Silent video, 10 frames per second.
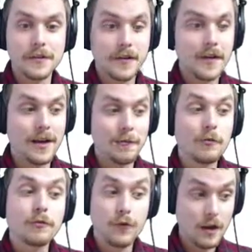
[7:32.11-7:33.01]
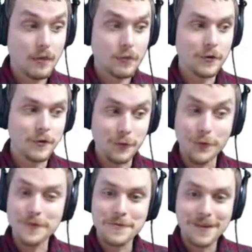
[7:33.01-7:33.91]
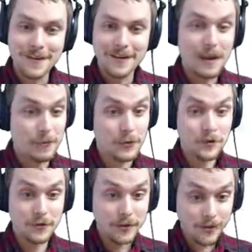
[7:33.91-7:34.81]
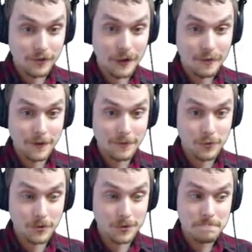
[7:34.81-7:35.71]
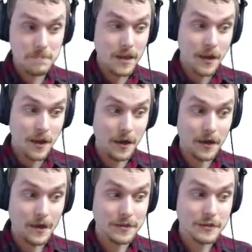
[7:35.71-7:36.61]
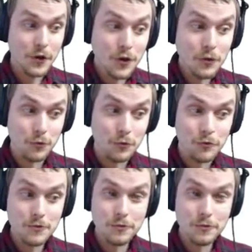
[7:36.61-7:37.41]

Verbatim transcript: Uh, well, for a number of reasons. One, I'm going to delete this app after we're done. Uh, and two,